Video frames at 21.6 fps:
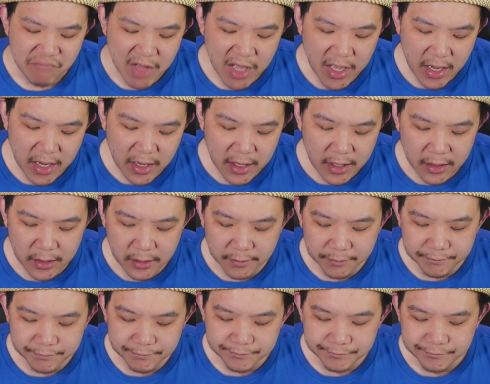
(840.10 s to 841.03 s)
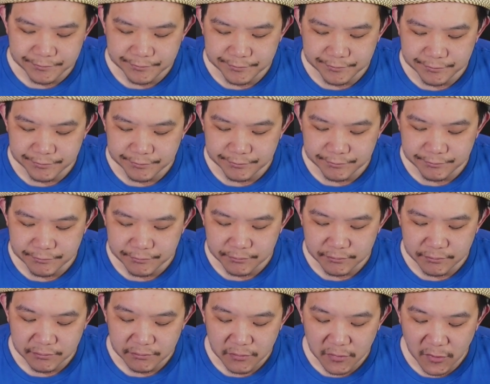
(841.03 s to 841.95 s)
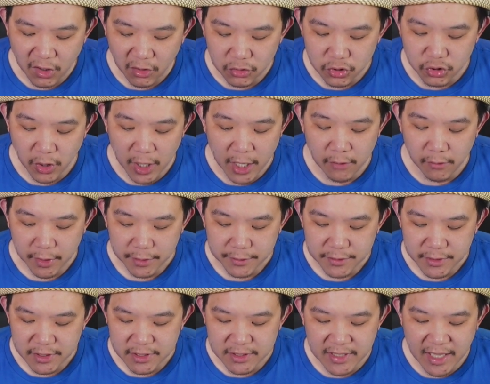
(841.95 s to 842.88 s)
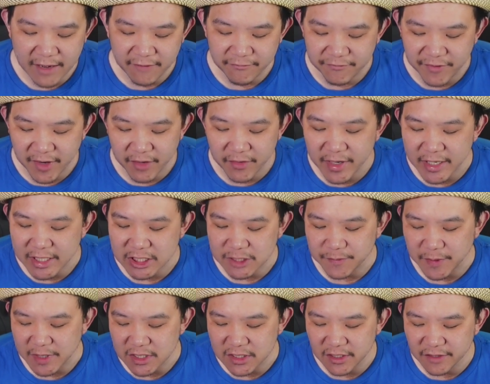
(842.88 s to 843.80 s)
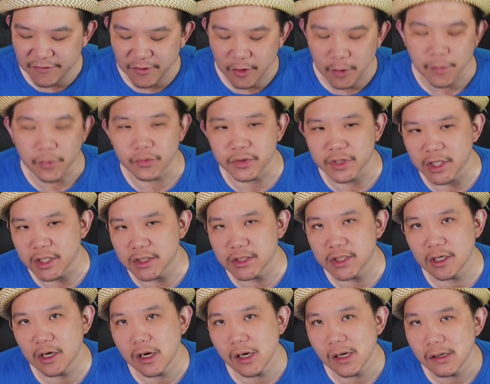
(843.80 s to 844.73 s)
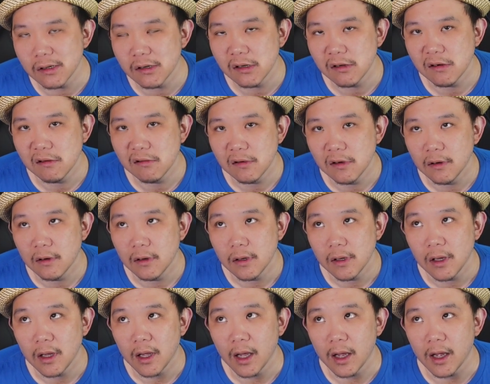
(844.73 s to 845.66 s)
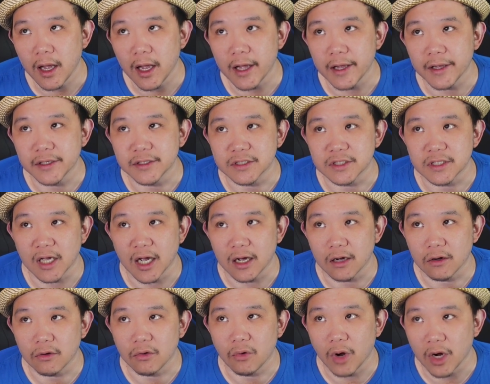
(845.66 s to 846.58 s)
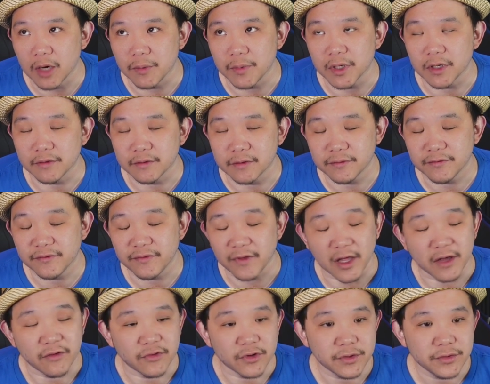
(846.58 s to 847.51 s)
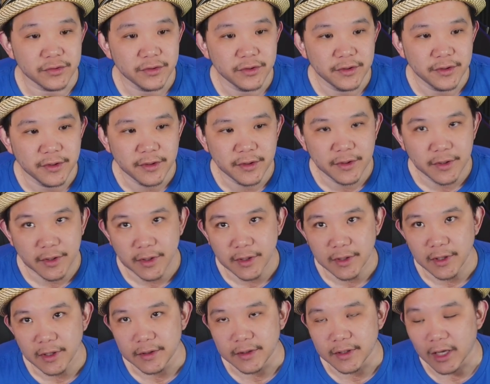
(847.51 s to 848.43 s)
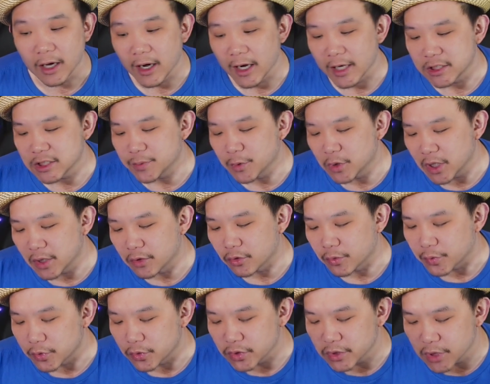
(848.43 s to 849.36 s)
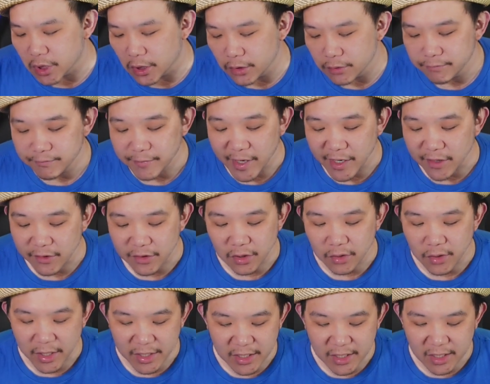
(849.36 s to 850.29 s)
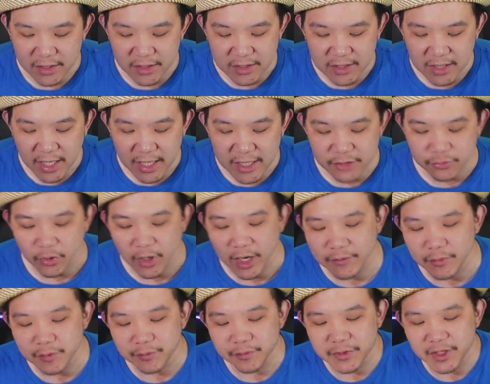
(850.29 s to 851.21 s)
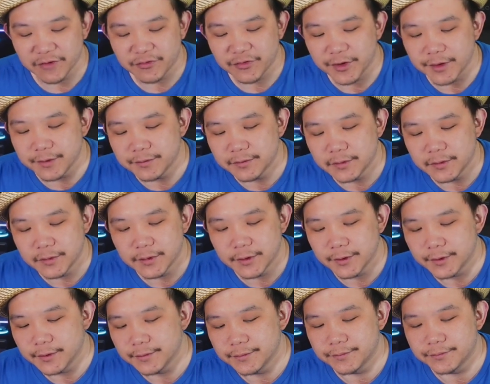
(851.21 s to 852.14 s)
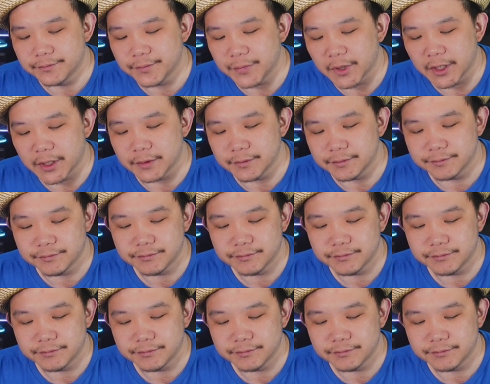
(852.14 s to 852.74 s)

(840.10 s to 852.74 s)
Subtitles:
go try one. It's not very expensive for a boutique cigar, and it's got quite a bit of flavor. Now I smoke a Robusto. I don't know any other size will have been different, but